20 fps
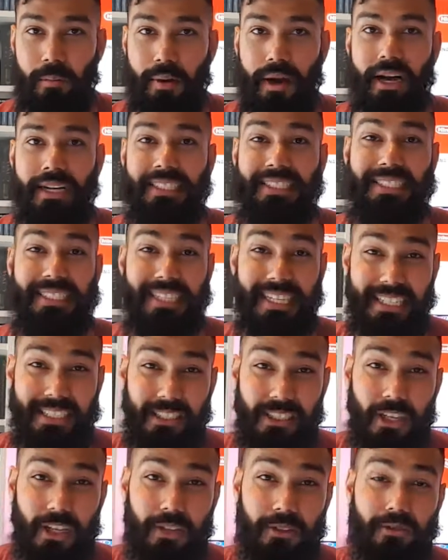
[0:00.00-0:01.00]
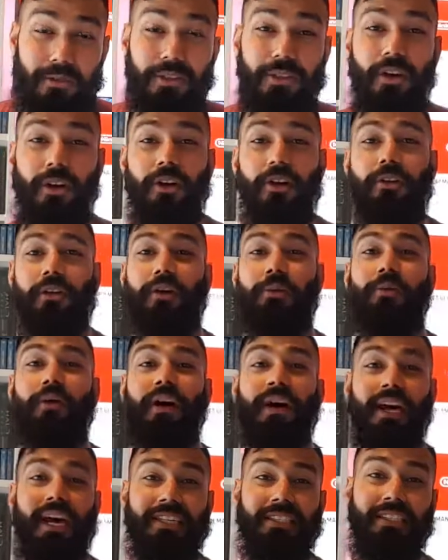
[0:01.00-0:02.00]
by Nintendo. So you
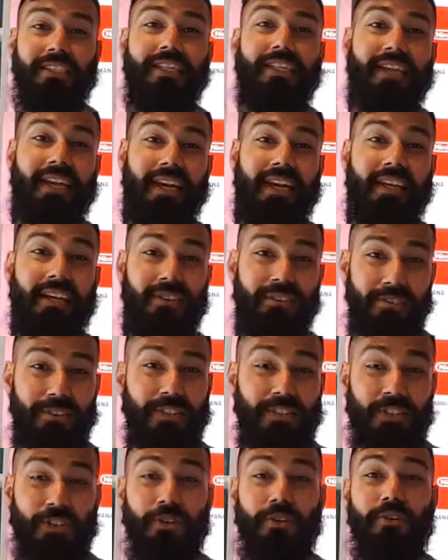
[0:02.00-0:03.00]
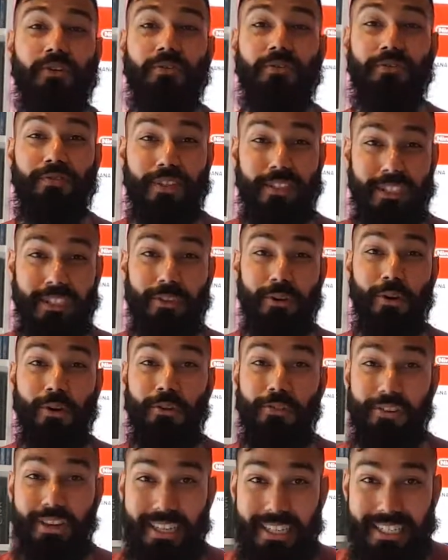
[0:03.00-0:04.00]
are actually getting an official
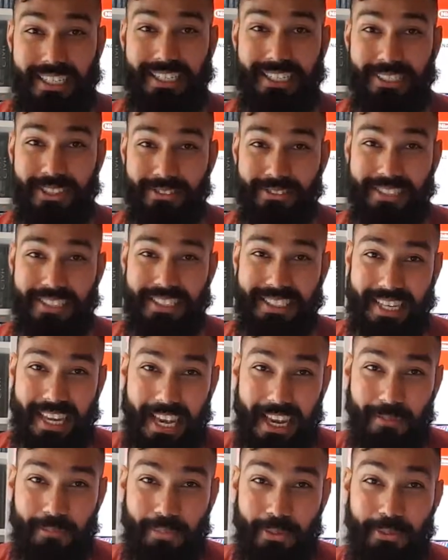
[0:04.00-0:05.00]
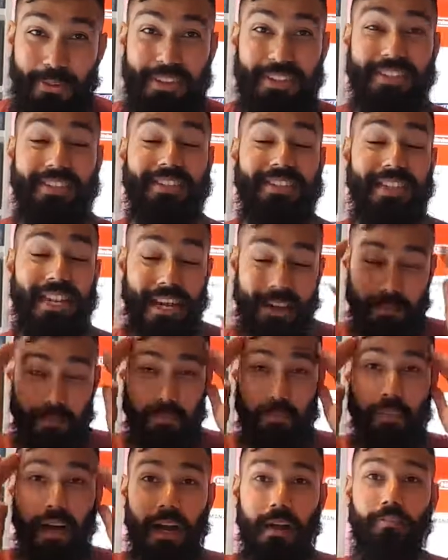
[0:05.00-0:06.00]
physical release of this game, which is like
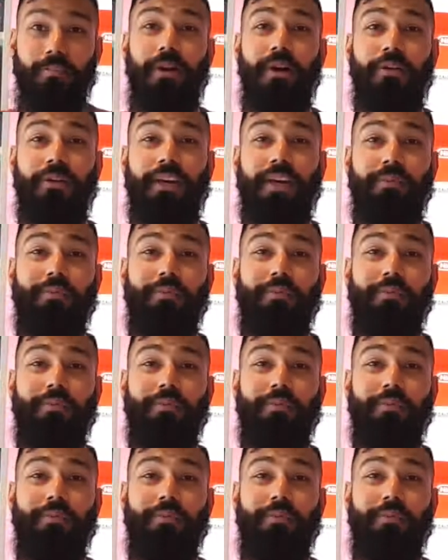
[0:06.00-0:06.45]
mind blowing.